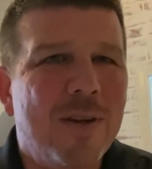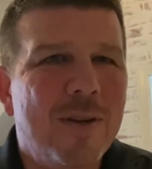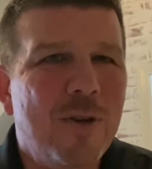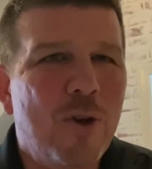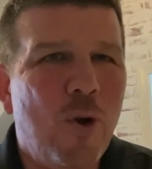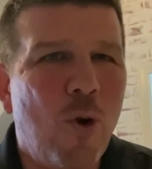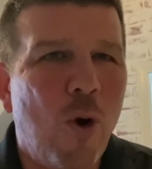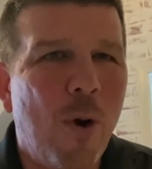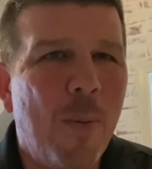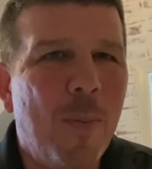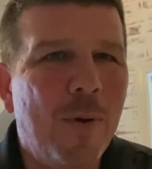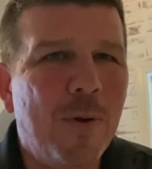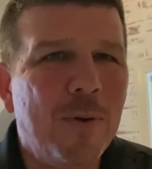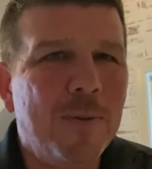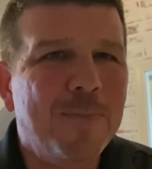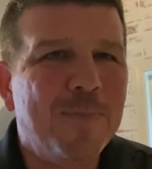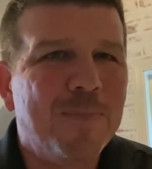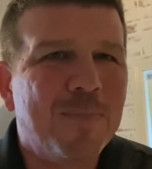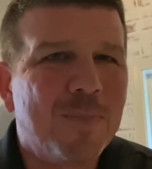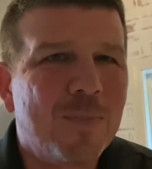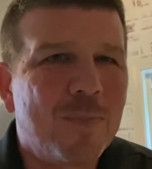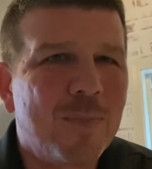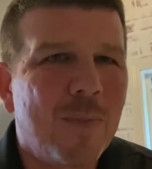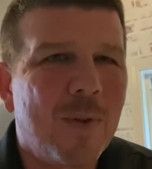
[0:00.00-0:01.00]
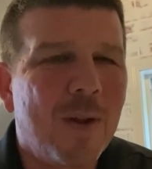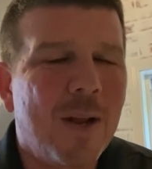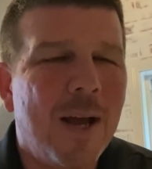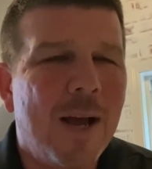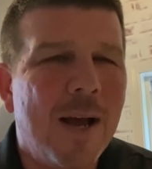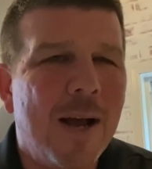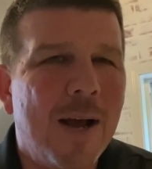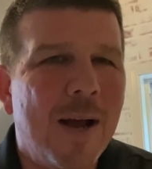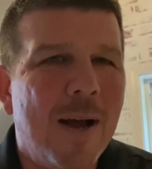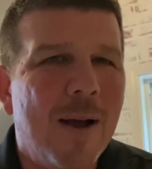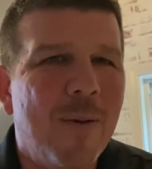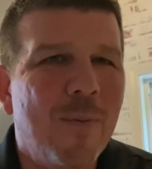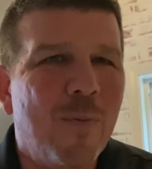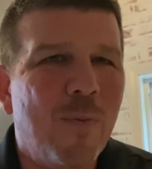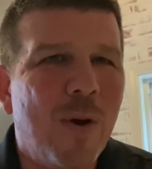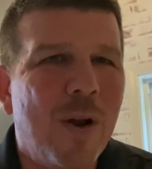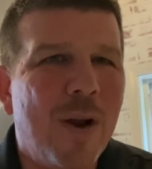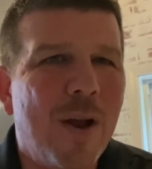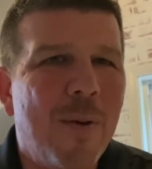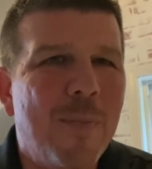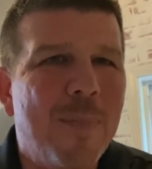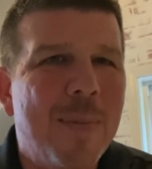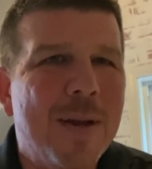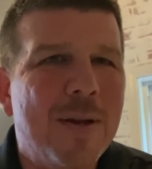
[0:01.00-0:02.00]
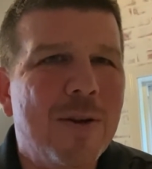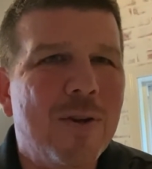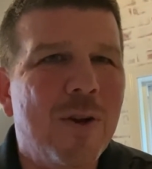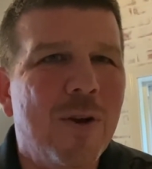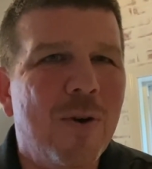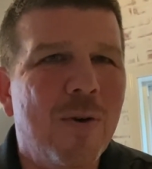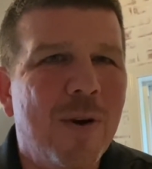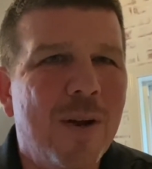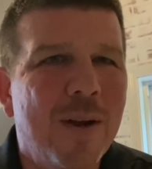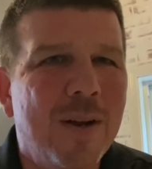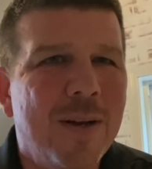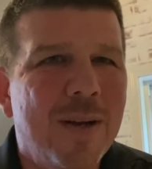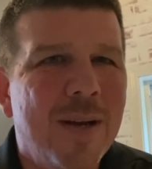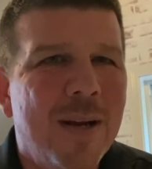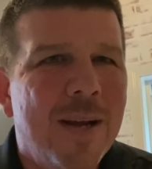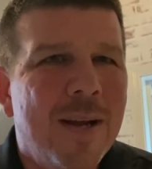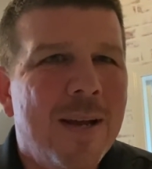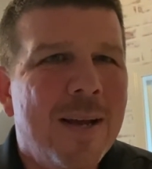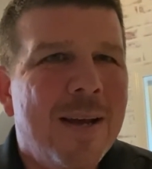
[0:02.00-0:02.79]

normal, um, what I've been doing.